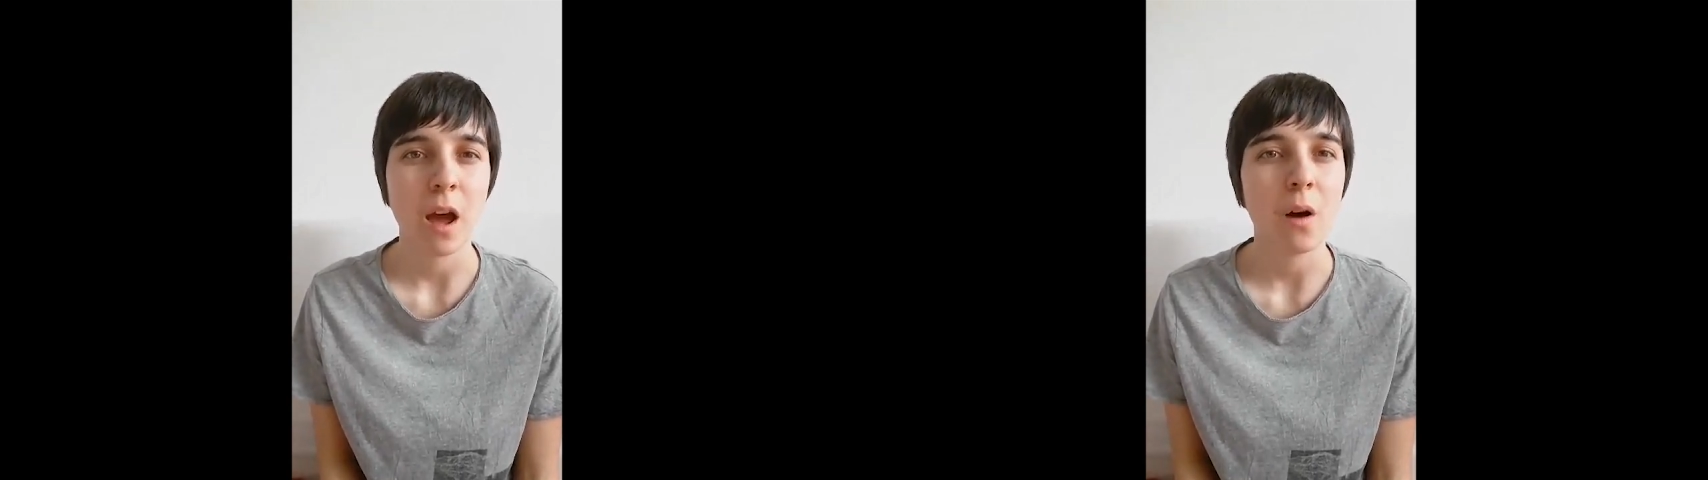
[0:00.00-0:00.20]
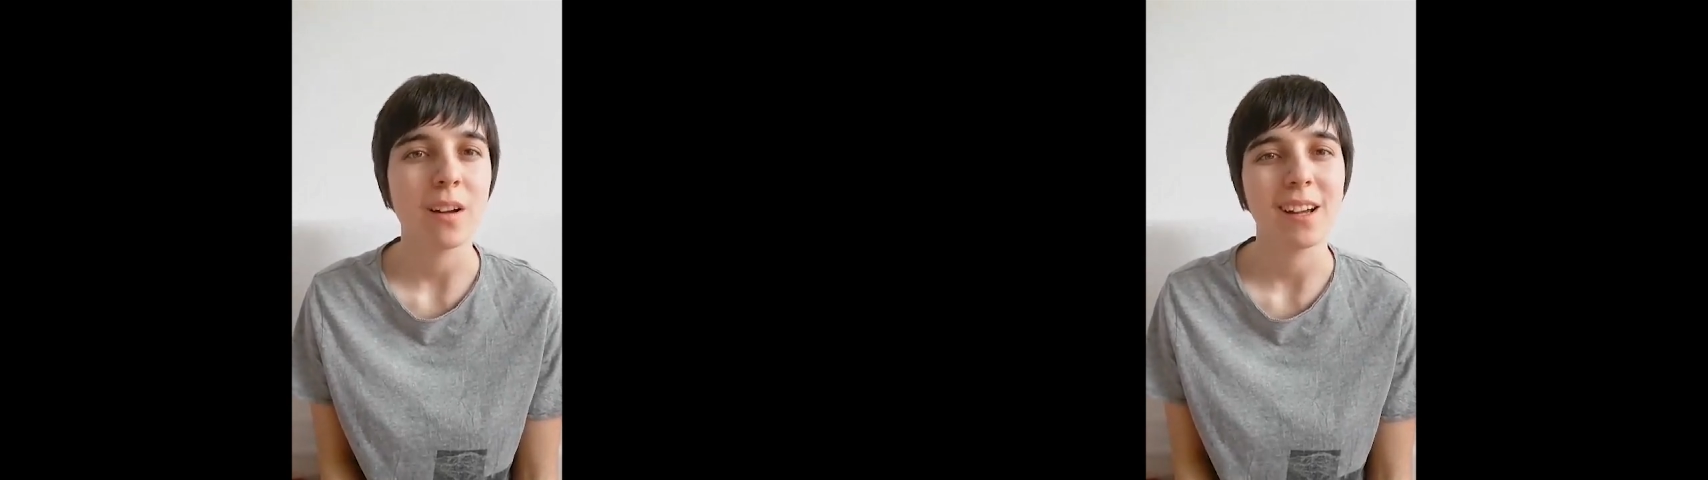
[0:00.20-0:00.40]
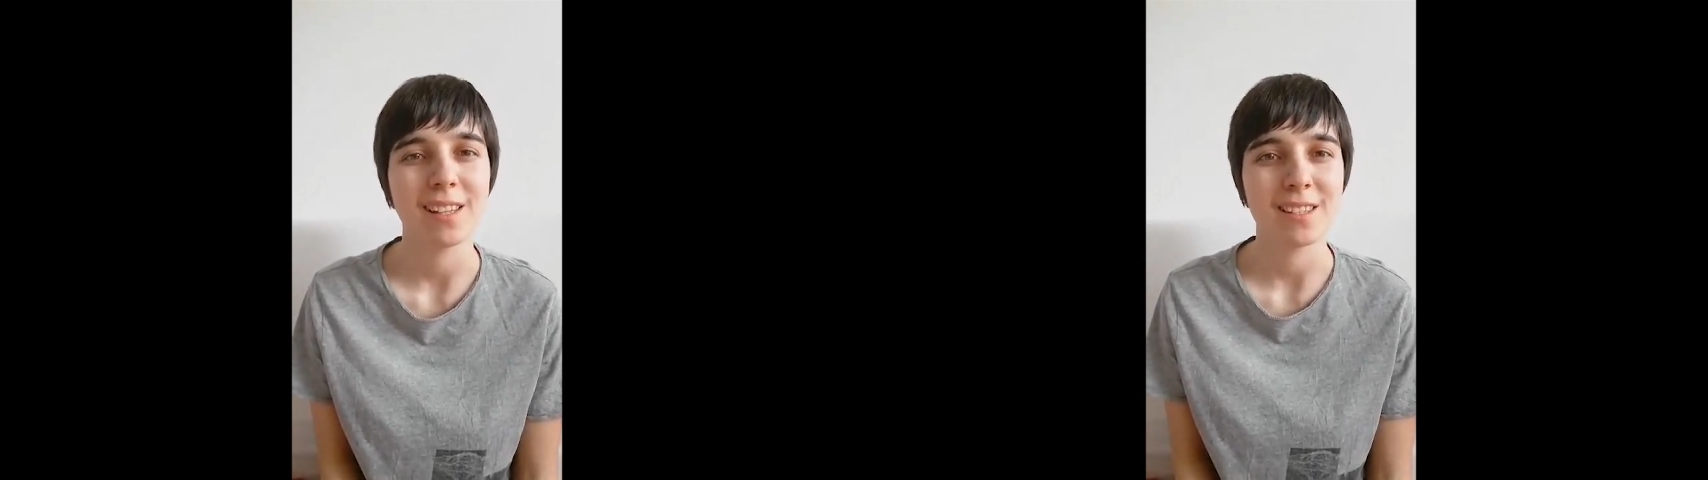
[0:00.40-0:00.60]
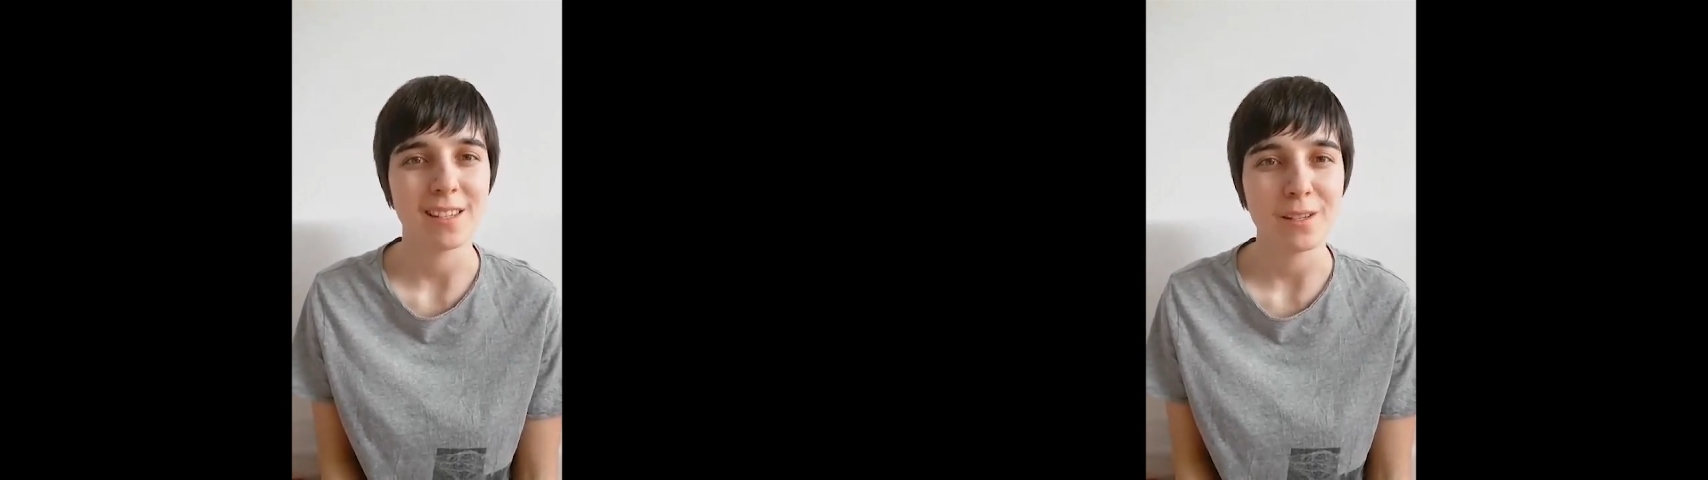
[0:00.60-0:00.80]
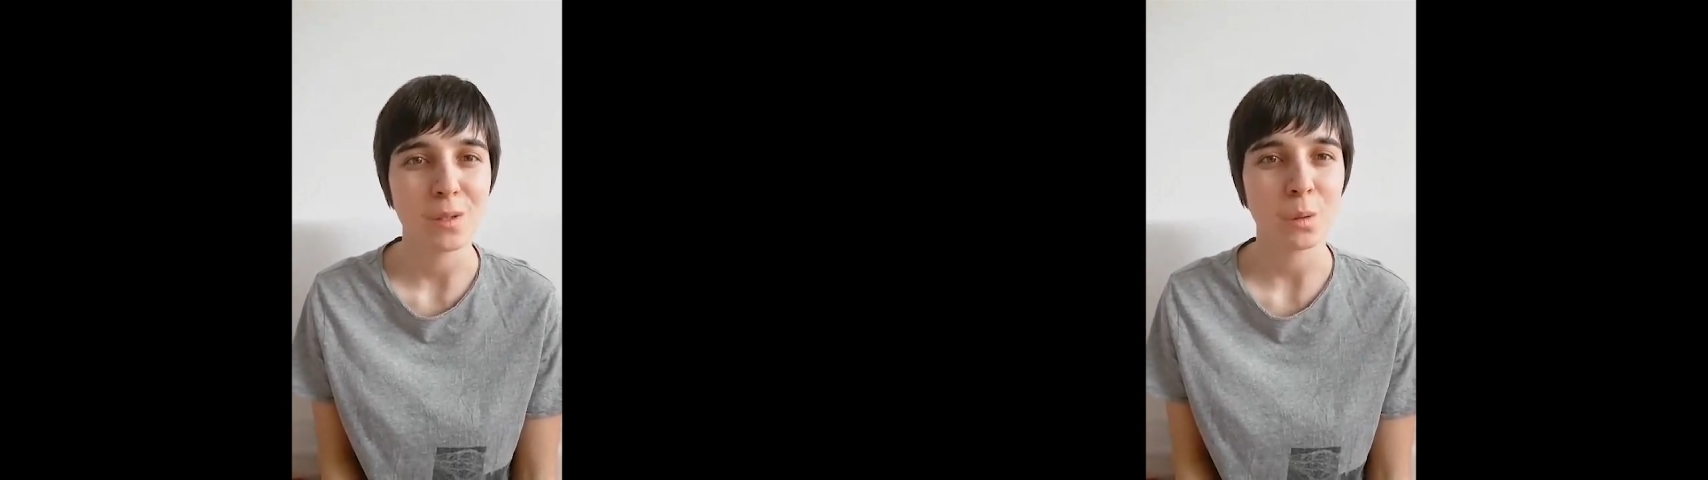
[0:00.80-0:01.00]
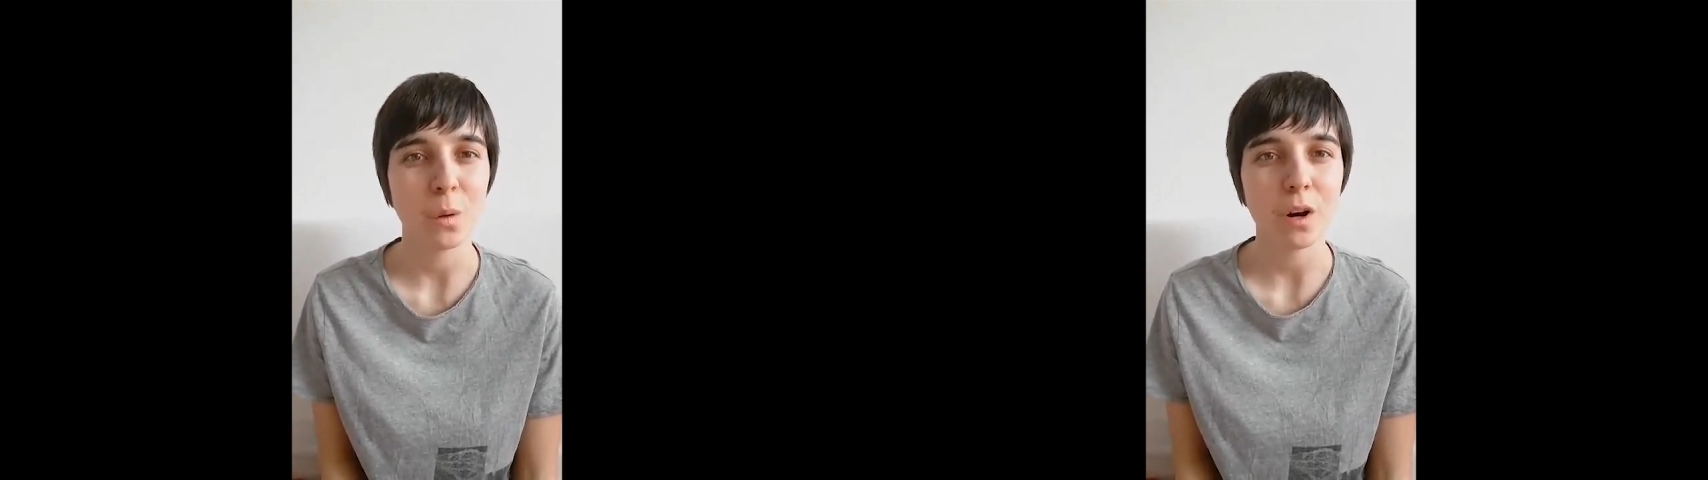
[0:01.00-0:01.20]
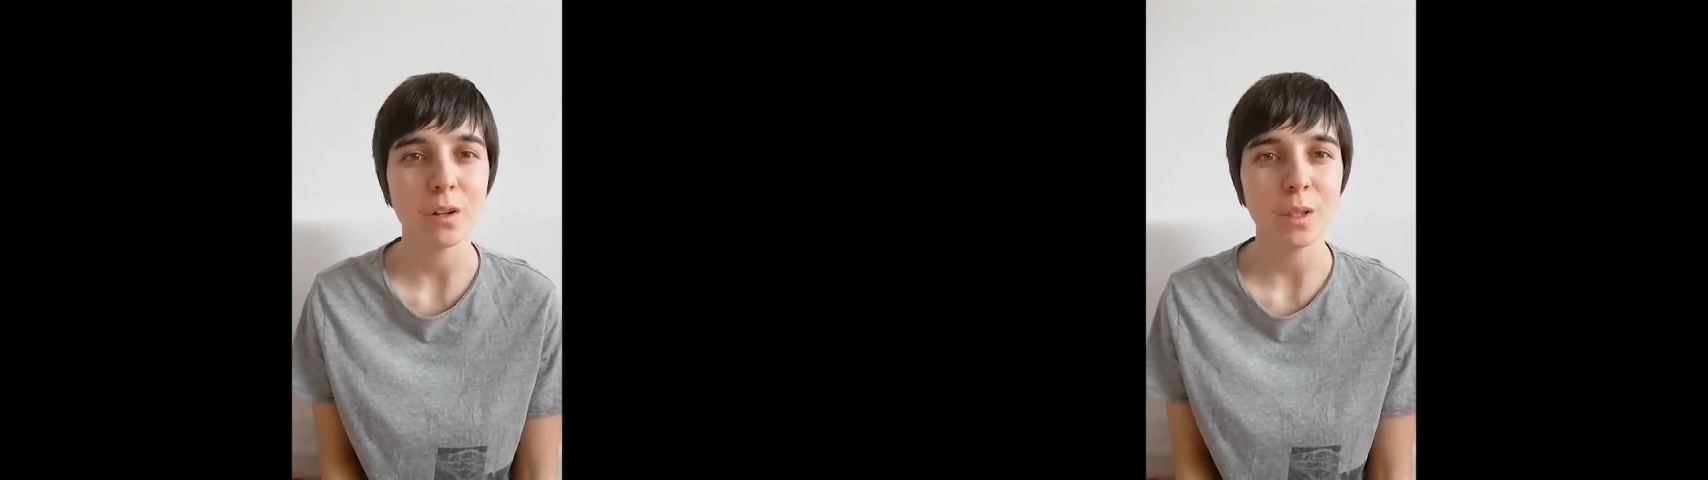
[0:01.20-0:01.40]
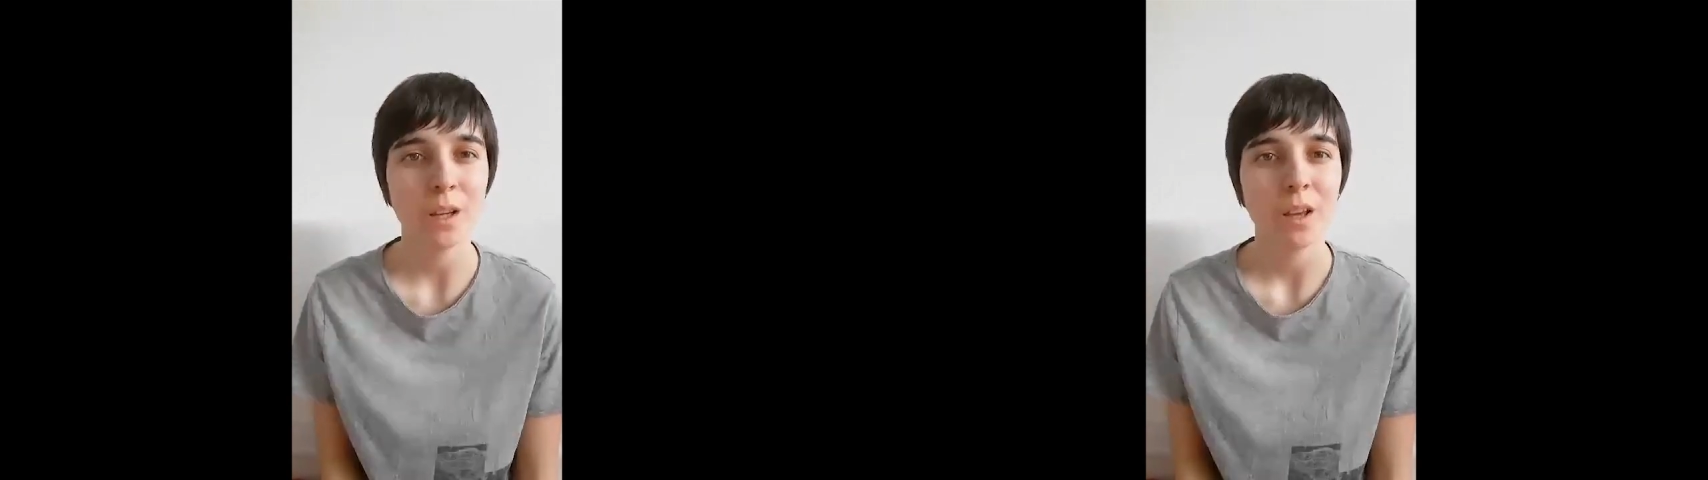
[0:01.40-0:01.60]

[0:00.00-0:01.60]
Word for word: how God sees the world